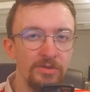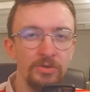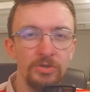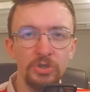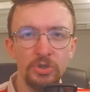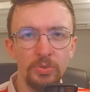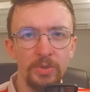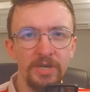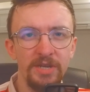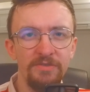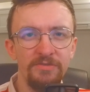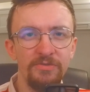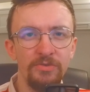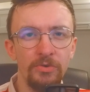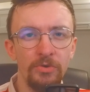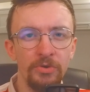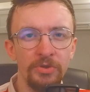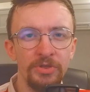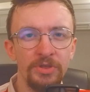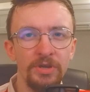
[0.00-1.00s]
and
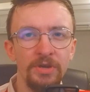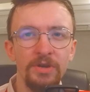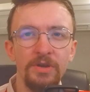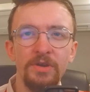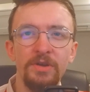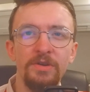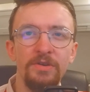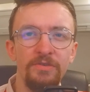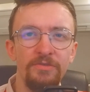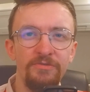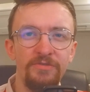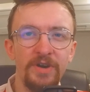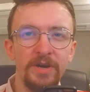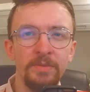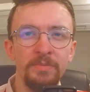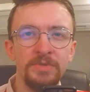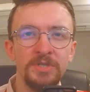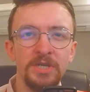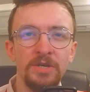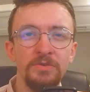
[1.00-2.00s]
24th find
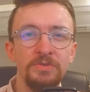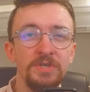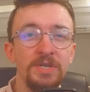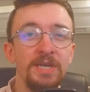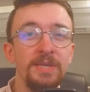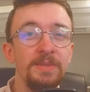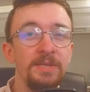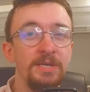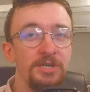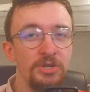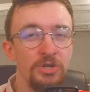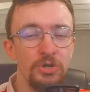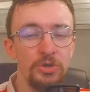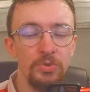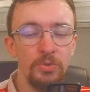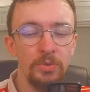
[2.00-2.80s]
themselves in the new